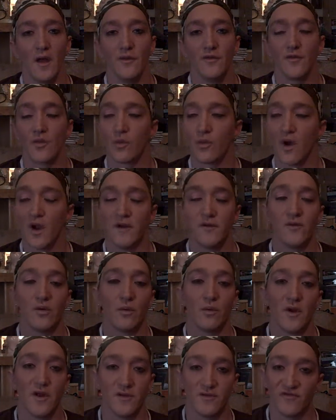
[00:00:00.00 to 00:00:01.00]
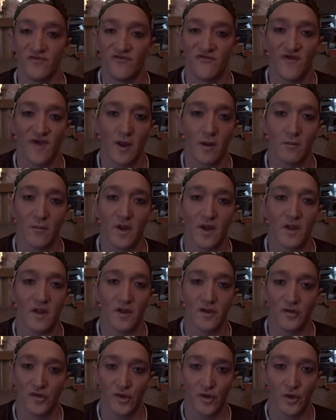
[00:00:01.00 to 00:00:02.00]
and the right to raise a family
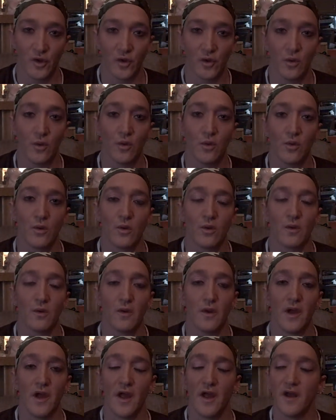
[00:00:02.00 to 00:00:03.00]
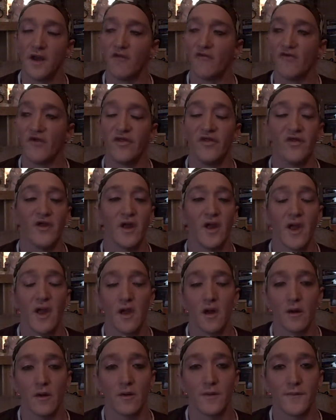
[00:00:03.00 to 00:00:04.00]
as you and everything
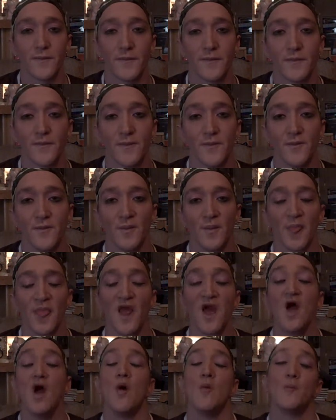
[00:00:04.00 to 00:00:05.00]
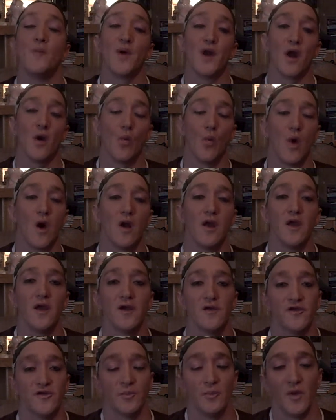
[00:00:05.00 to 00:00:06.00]
else. But I want to
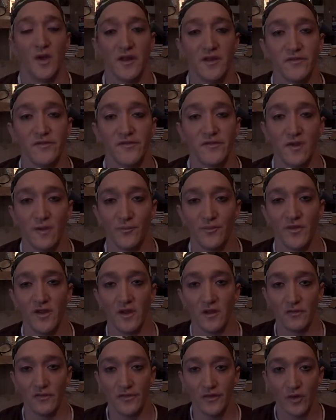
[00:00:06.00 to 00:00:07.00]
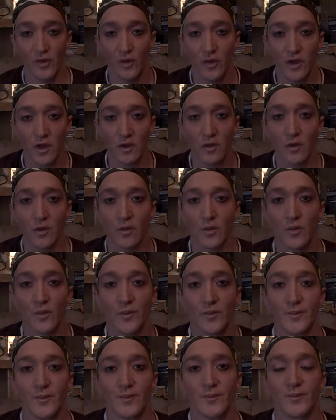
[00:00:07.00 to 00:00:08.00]
explain something to you,
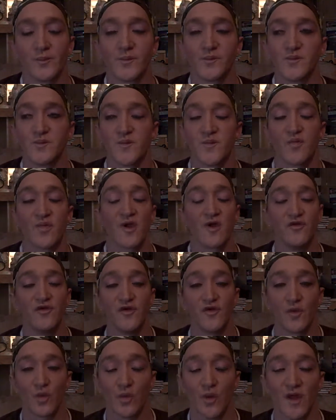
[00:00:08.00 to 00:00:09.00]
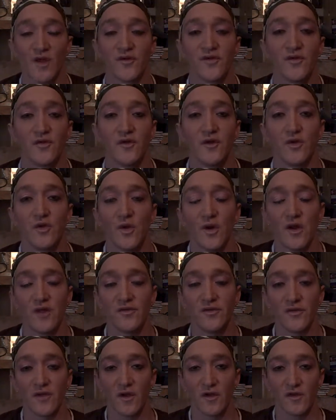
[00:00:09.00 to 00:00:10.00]
to the rest of the
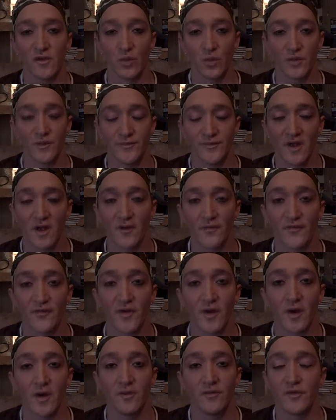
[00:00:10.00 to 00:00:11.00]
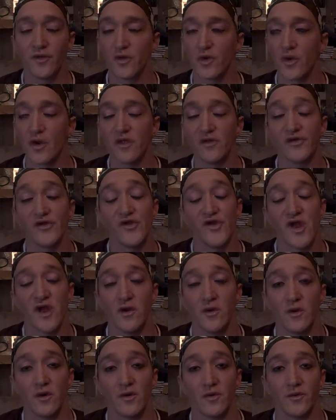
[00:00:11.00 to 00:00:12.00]
transsexuals out there, the
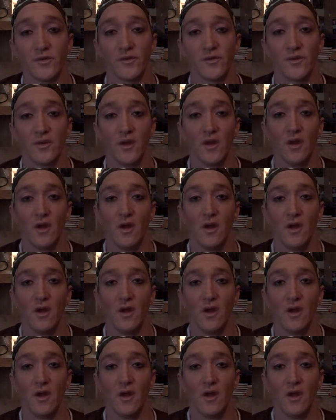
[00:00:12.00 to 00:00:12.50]
transgenders,